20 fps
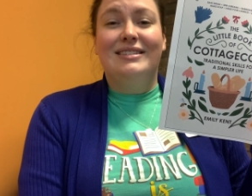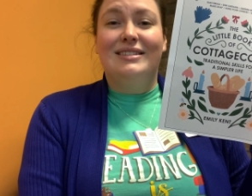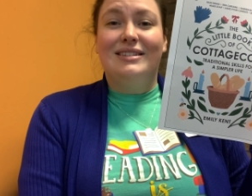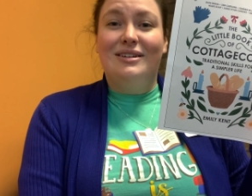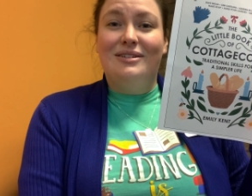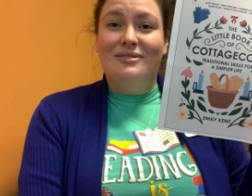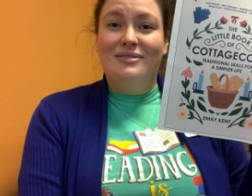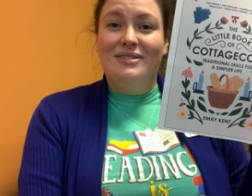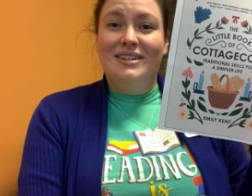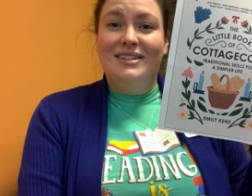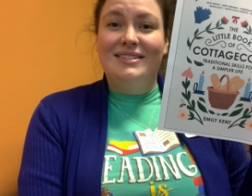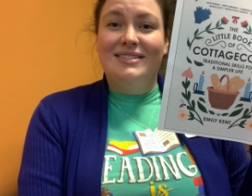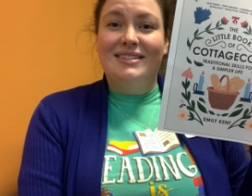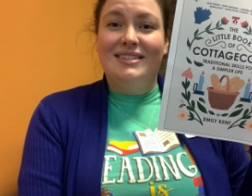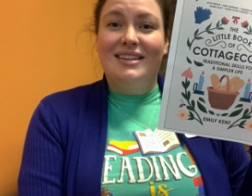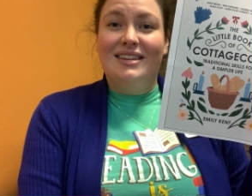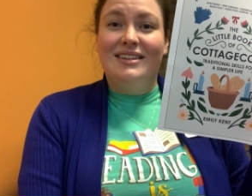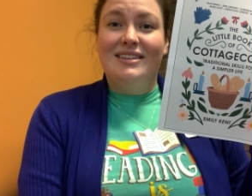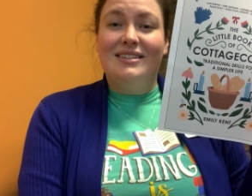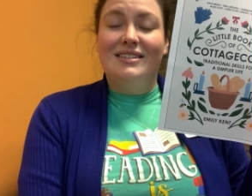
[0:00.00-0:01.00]
sewing
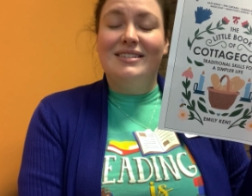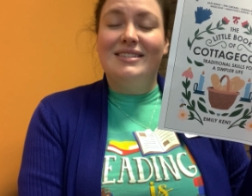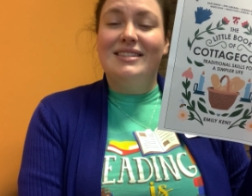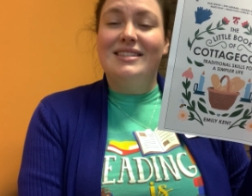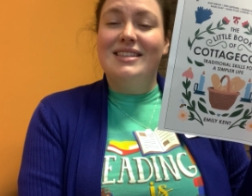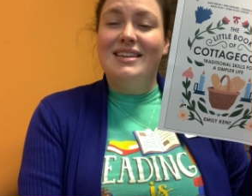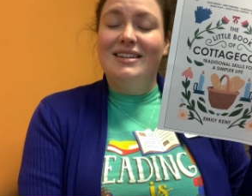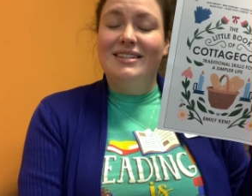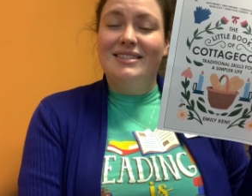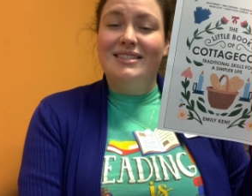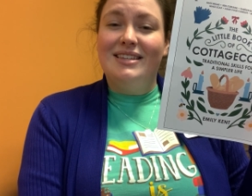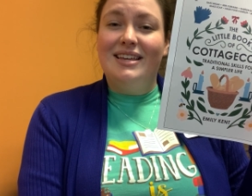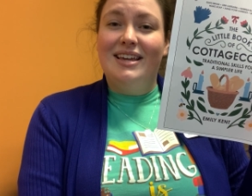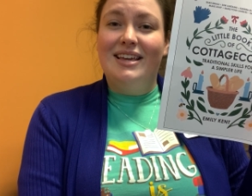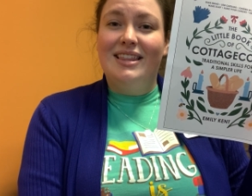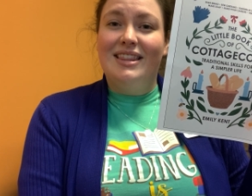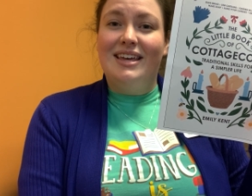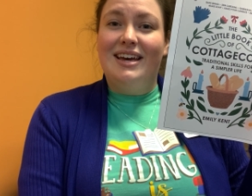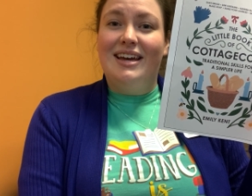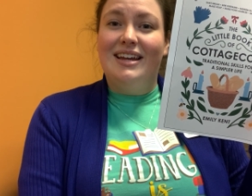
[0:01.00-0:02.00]
skills, things
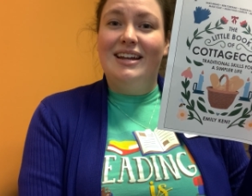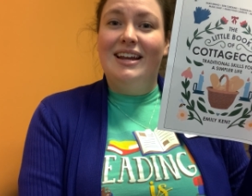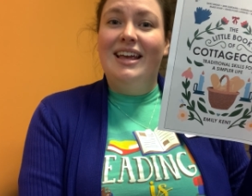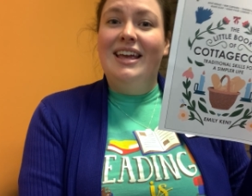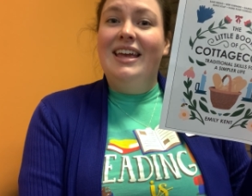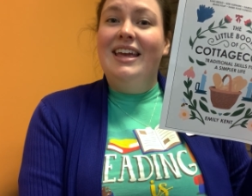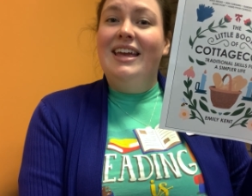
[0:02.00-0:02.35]
like that.